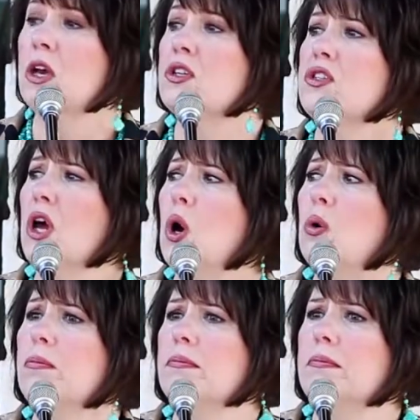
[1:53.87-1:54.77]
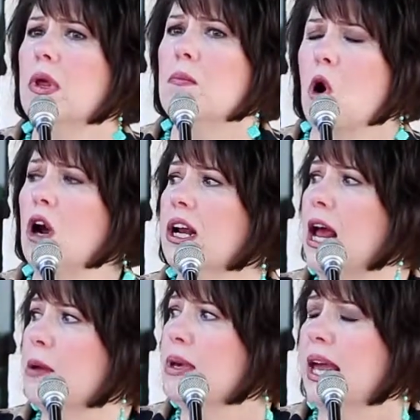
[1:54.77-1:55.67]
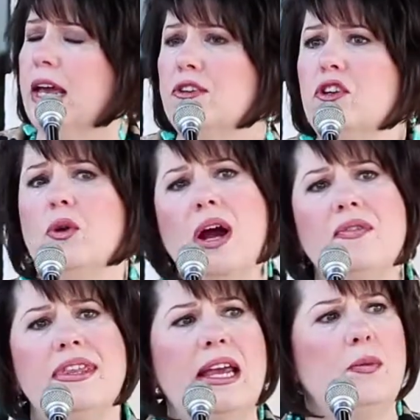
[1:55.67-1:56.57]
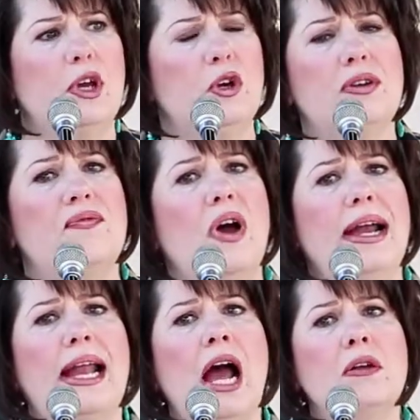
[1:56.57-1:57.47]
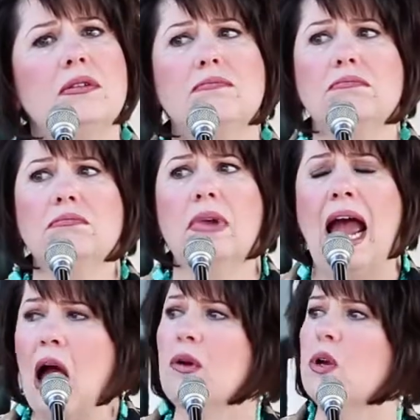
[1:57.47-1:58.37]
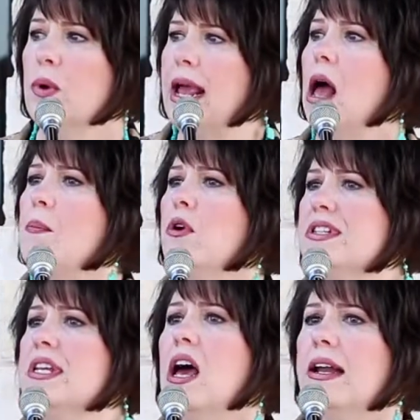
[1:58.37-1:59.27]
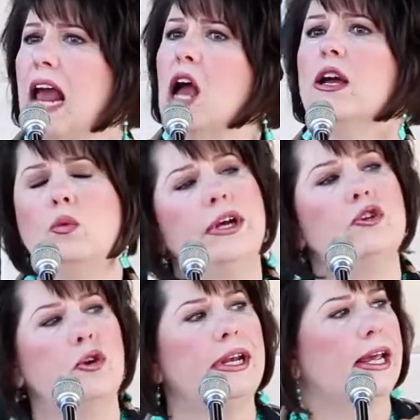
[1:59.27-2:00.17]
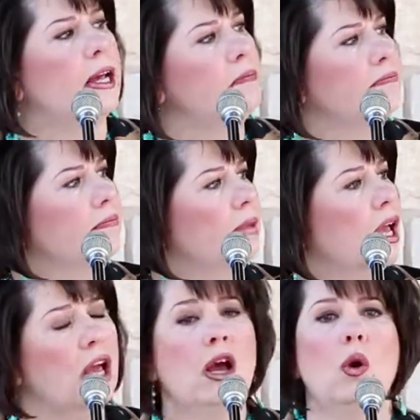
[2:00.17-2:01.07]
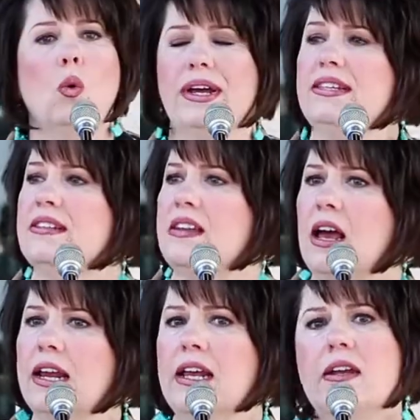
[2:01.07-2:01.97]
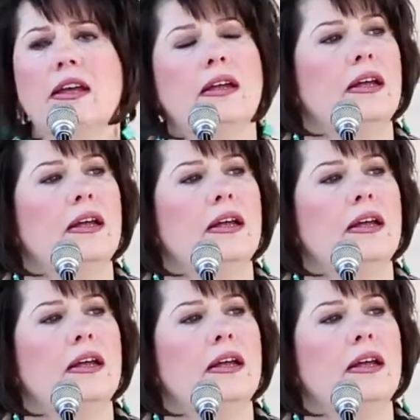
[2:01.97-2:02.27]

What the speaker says: So Mark and I began to do everything we could to find out, how can we help our son? How can we treat him? We studied